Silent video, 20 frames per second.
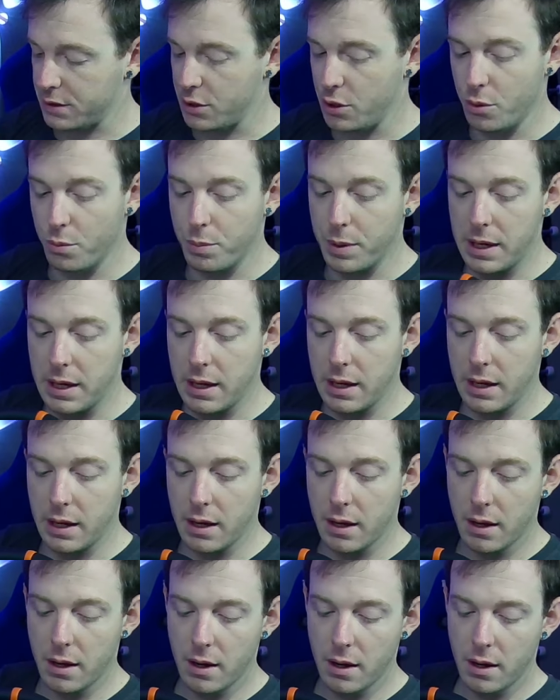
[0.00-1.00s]
to be
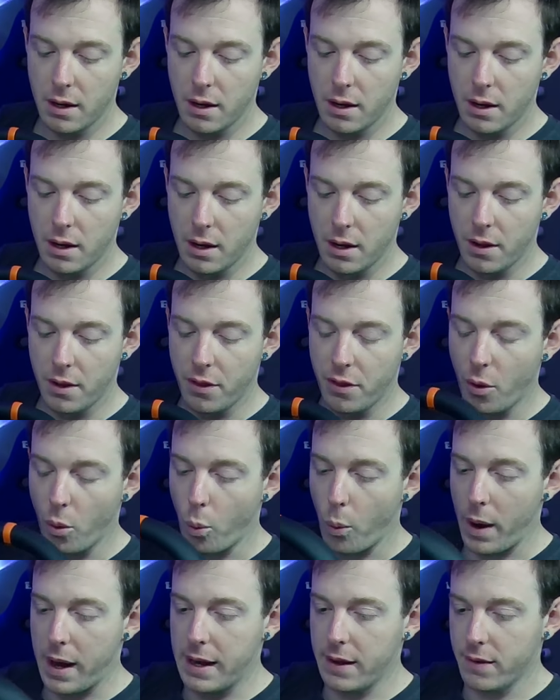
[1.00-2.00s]
the
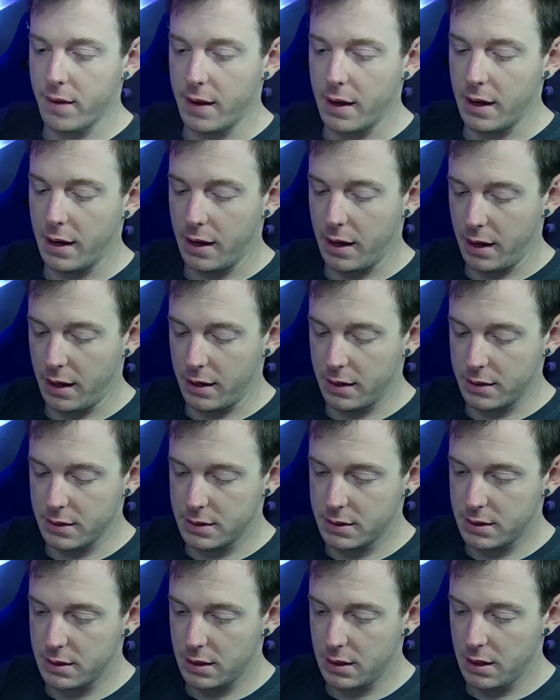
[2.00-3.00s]
weight that it
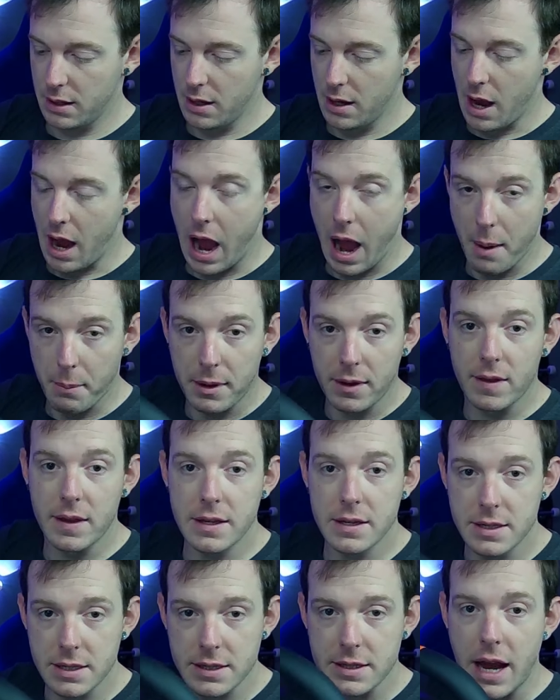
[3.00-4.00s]
is. I mean,
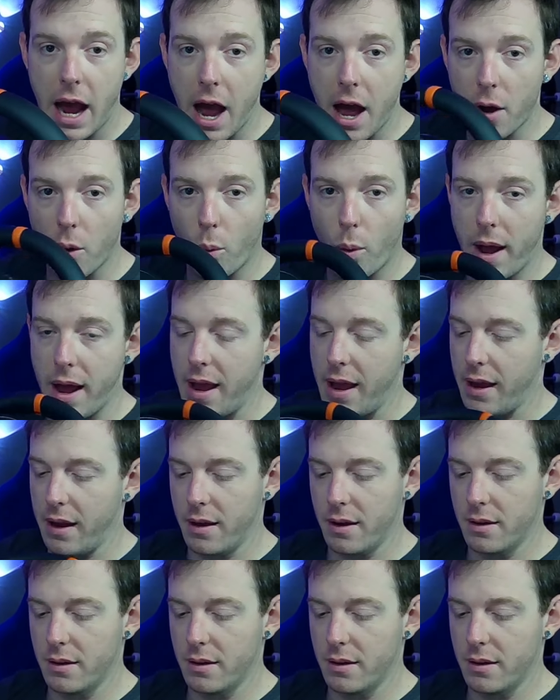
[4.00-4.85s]
this has got to weigh,